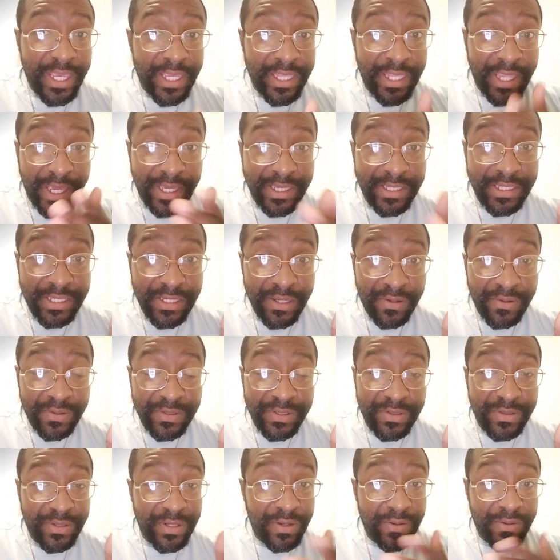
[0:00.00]
That shows
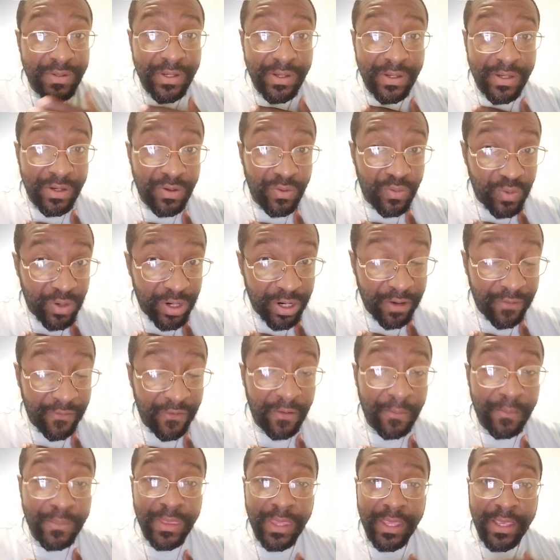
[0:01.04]
you don't know your worth.
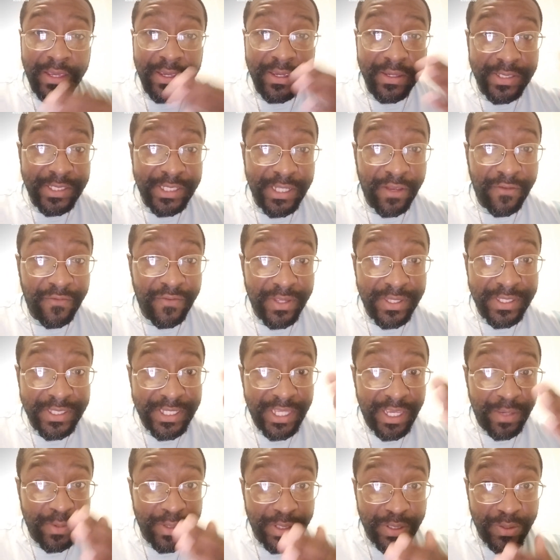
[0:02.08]
Your
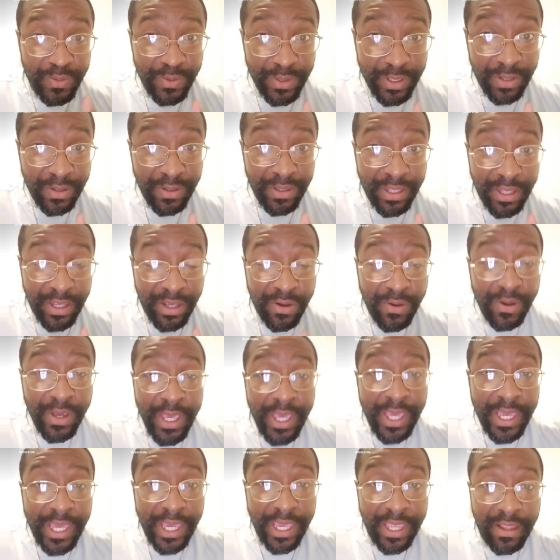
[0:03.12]
self-esteem is real low,
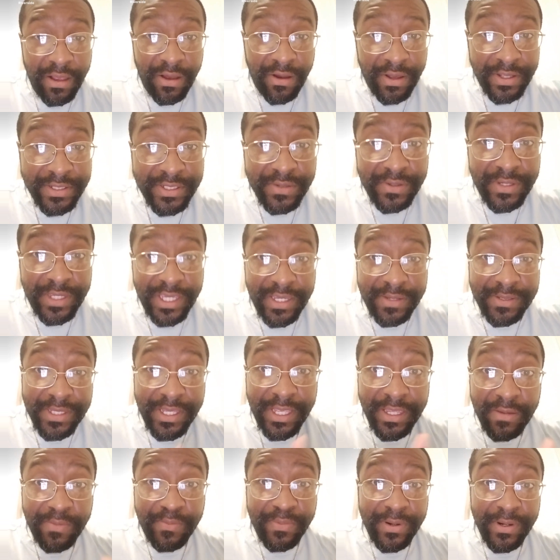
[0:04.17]
and also gives the
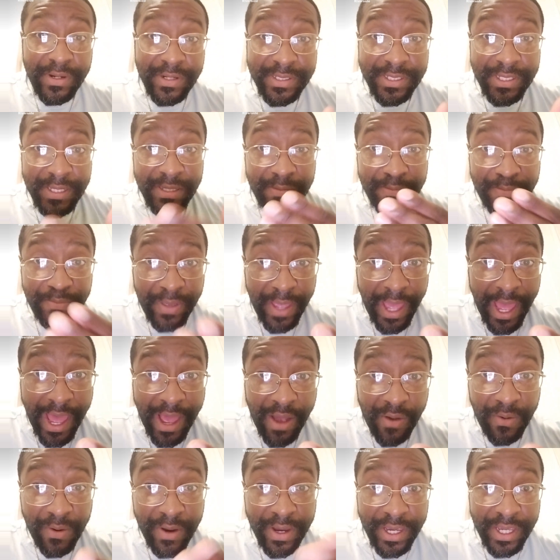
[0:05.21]
other person
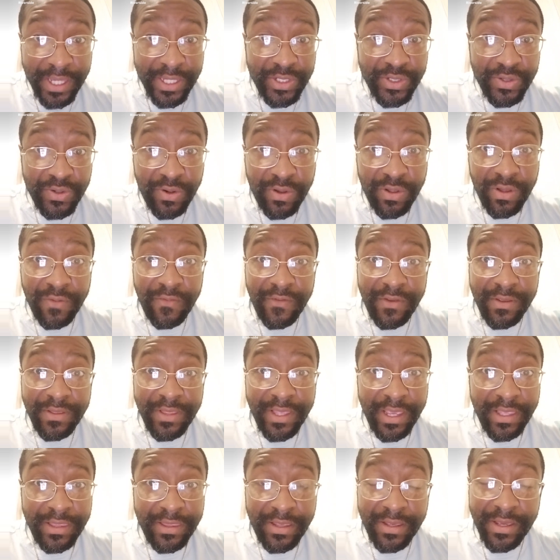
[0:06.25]
power and control over you.
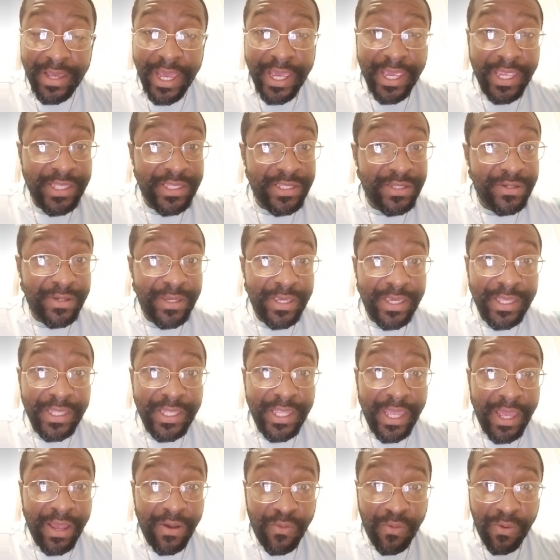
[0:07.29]
Like, look, I can do
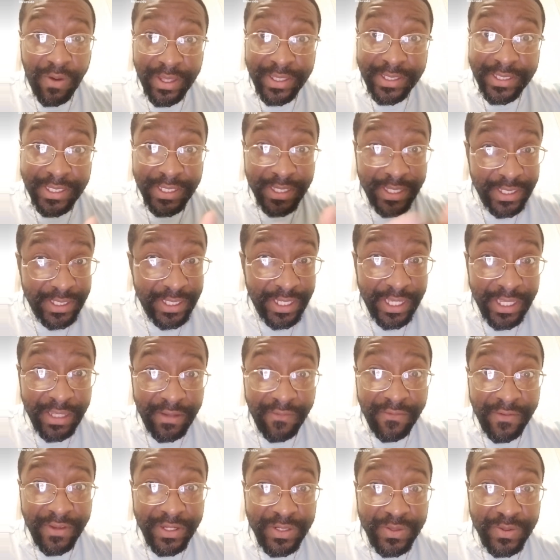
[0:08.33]
anything I want to this
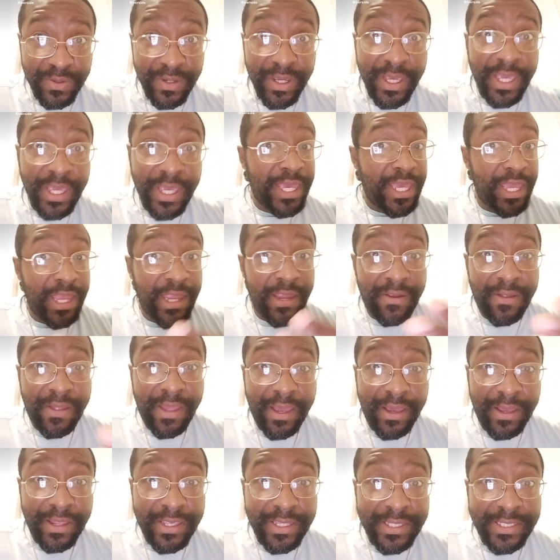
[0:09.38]
individual, and they're
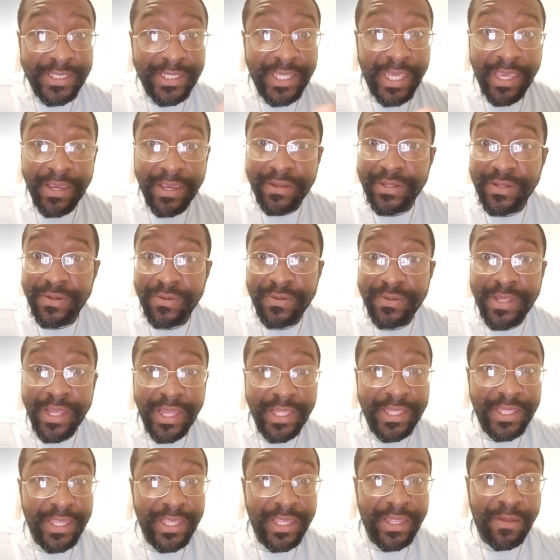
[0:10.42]
not going to say or do
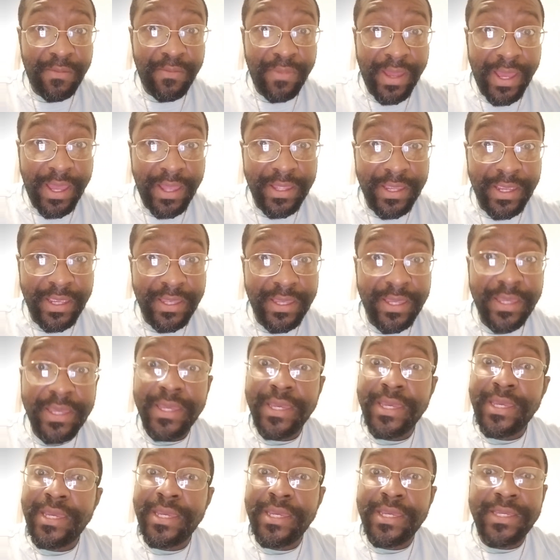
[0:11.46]
nothing about it.
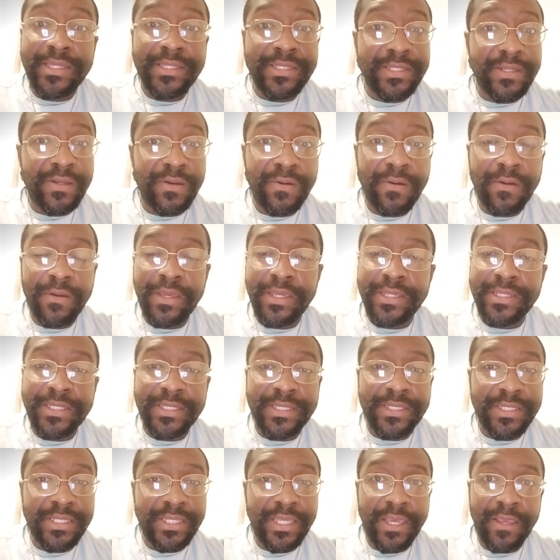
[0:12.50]
So it's
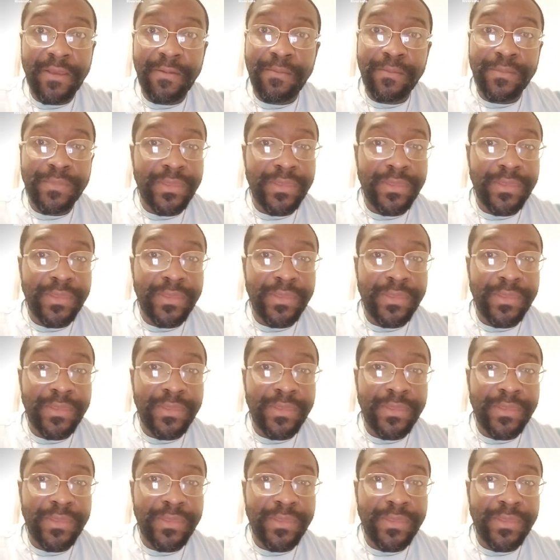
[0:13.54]
just like,